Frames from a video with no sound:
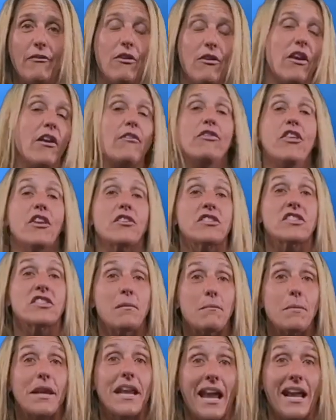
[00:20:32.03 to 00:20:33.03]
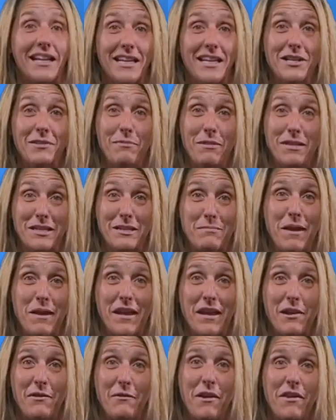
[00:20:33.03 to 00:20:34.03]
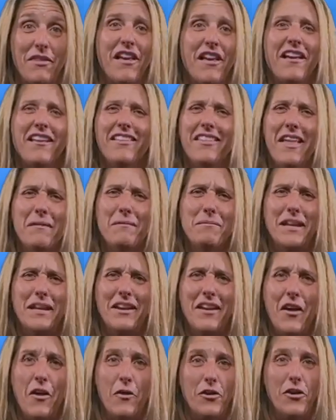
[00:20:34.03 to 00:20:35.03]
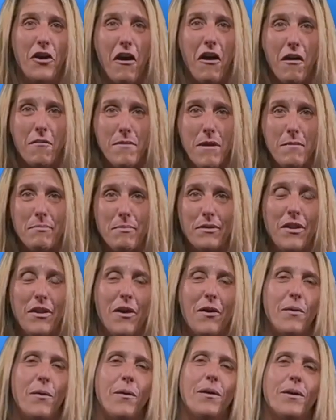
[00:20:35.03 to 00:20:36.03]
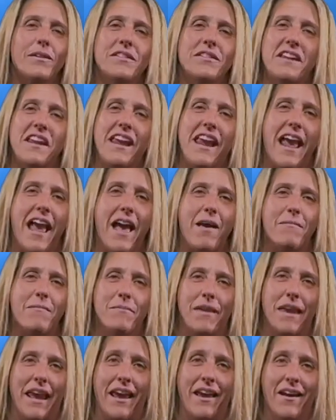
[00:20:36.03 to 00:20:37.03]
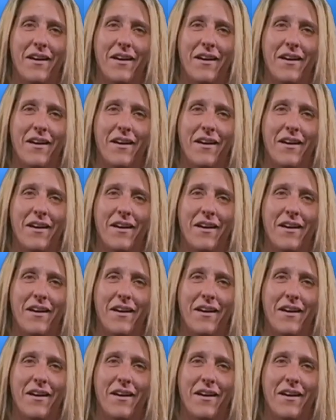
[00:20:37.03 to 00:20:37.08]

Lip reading: If there's somebody I need to be speaking with, let me know. Comment below or DM me.